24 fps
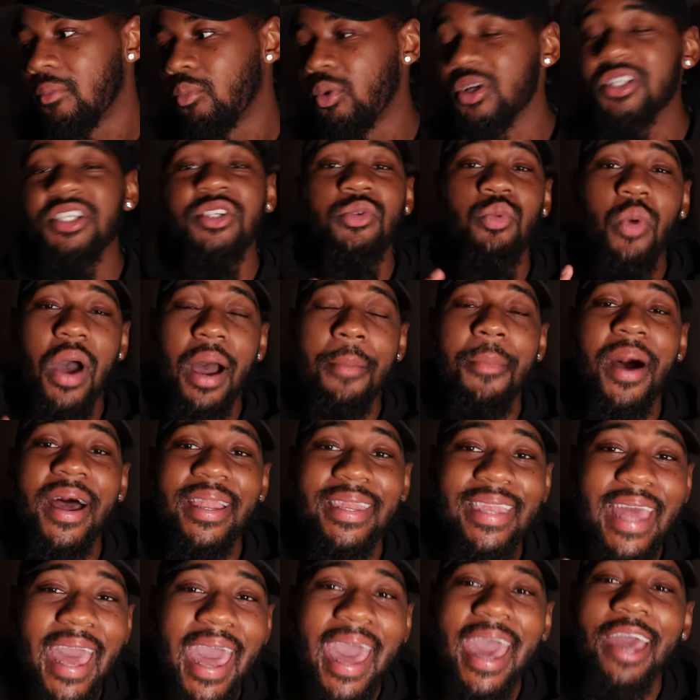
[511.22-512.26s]
which is why my
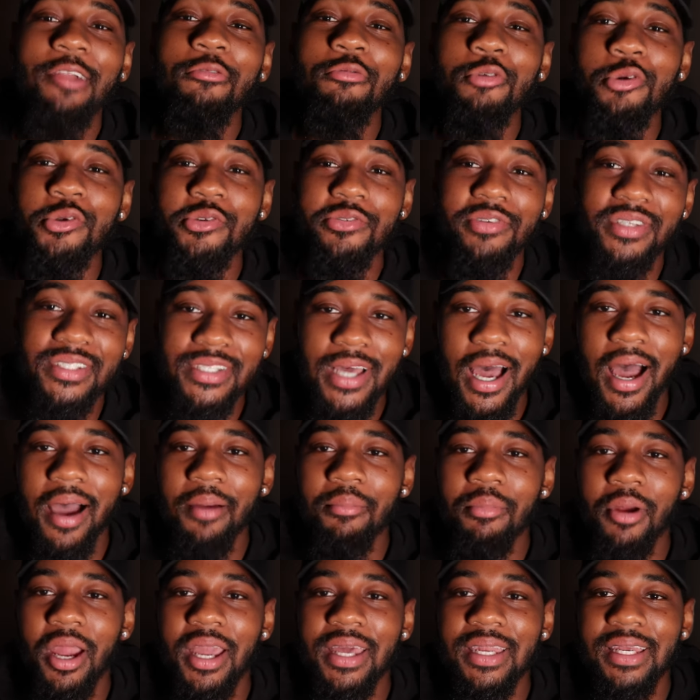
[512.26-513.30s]
dad roots for
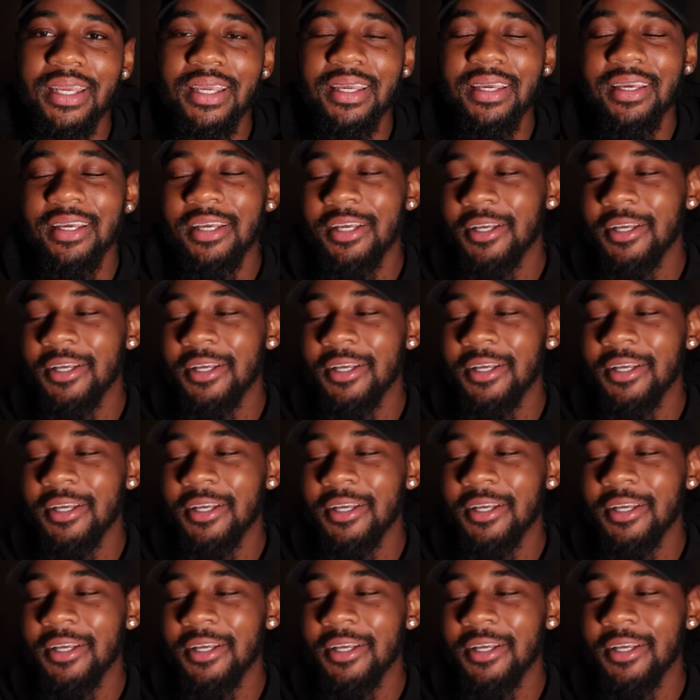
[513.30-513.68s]
Tom Brady.